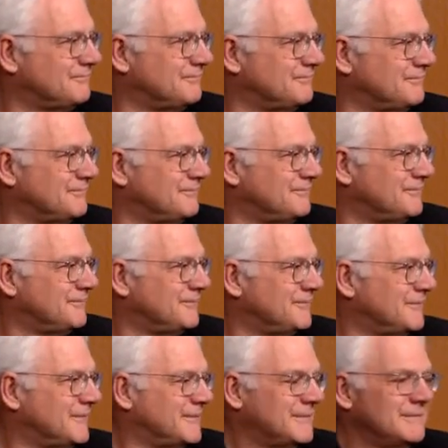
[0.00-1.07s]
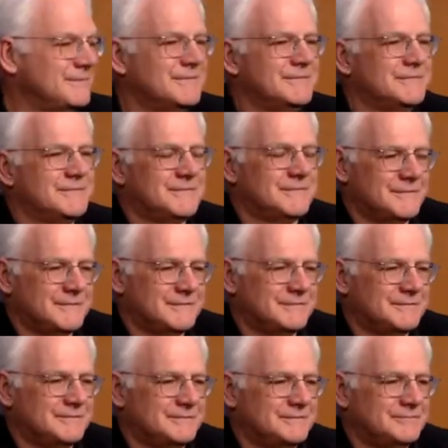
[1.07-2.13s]

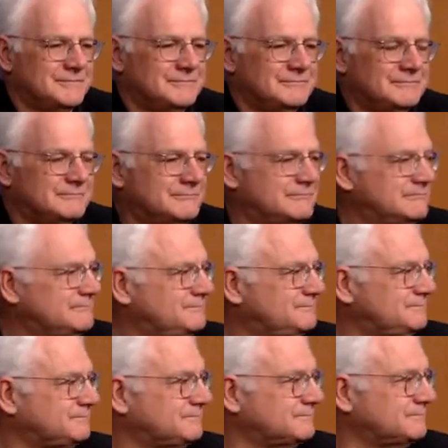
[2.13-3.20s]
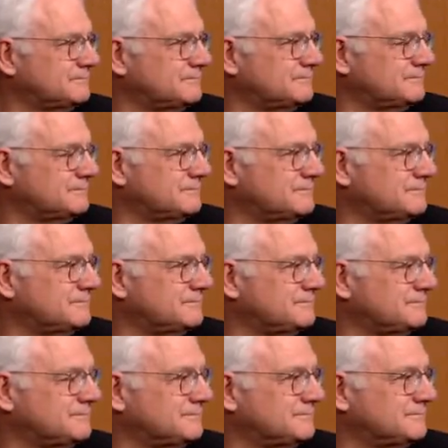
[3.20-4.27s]

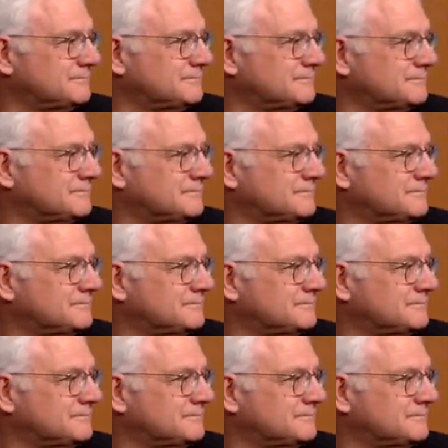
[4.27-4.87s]
No words are spoken by the person on screen.